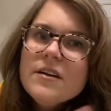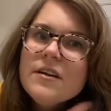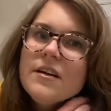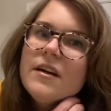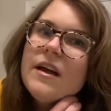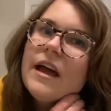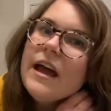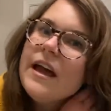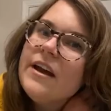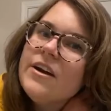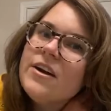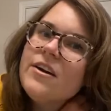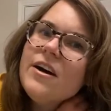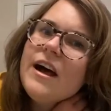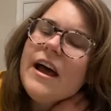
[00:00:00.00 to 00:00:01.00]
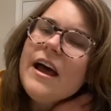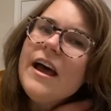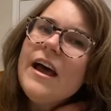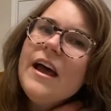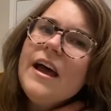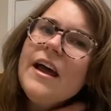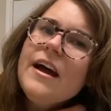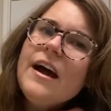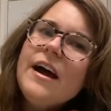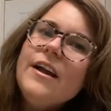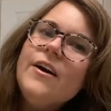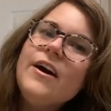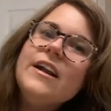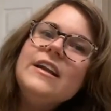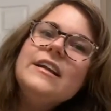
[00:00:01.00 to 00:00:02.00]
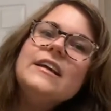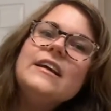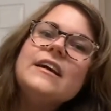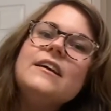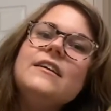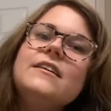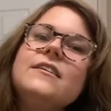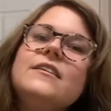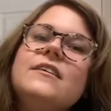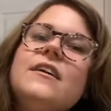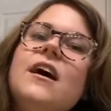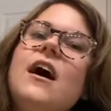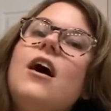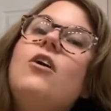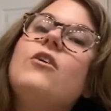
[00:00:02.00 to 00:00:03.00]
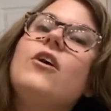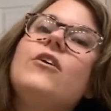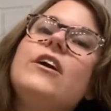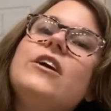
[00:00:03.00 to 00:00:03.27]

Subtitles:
Hey girl, hey. I know I need to get, I'll go get your